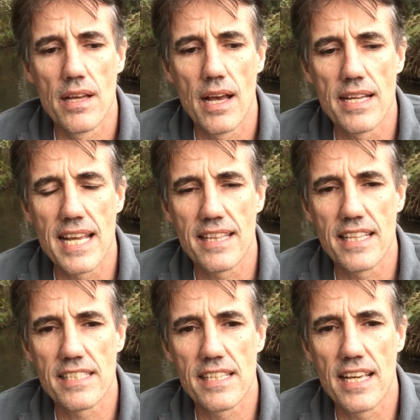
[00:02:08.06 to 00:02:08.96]
yet
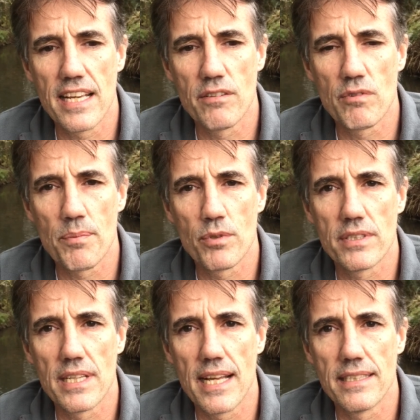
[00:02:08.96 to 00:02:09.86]
this king
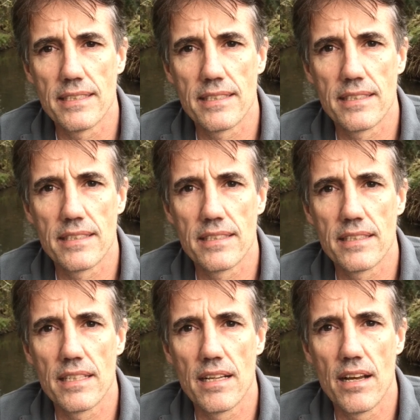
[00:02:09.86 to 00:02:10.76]
represents
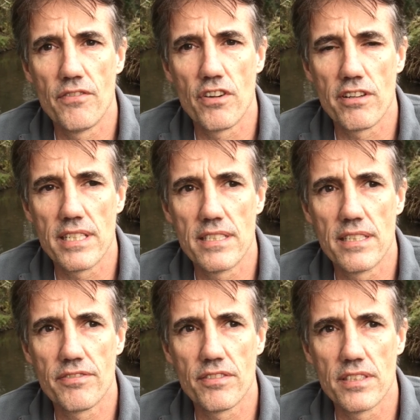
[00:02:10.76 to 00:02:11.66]
a very
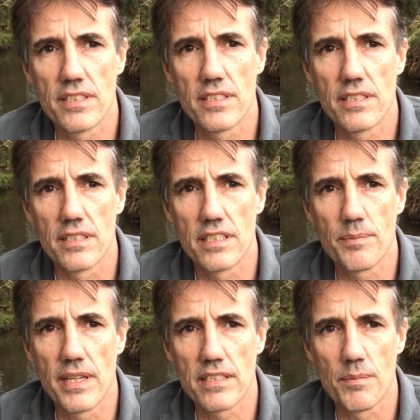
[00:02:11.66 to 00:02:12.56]
different, and
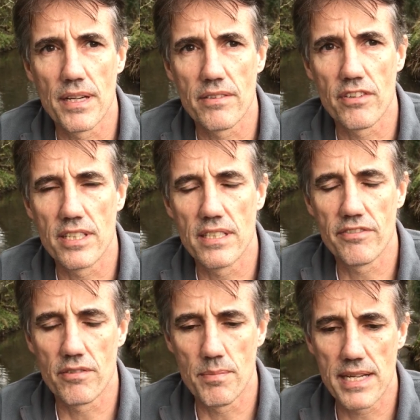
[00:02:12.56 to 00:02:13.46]
speaks about a very
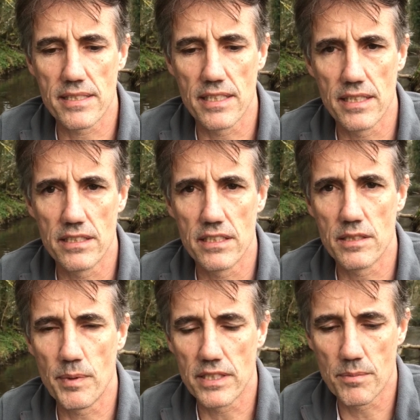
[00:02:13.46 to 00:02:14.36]
different message. He
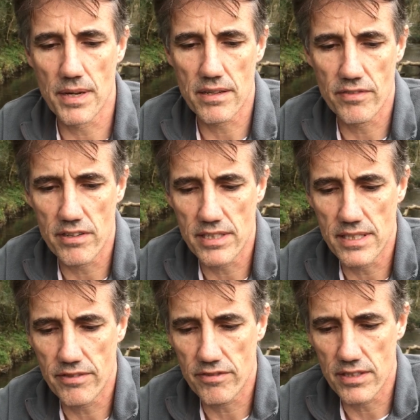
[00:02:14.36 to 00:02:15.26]
speaks about a very
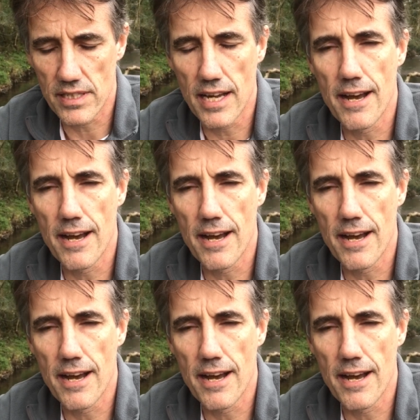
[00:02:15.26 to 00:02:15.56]
different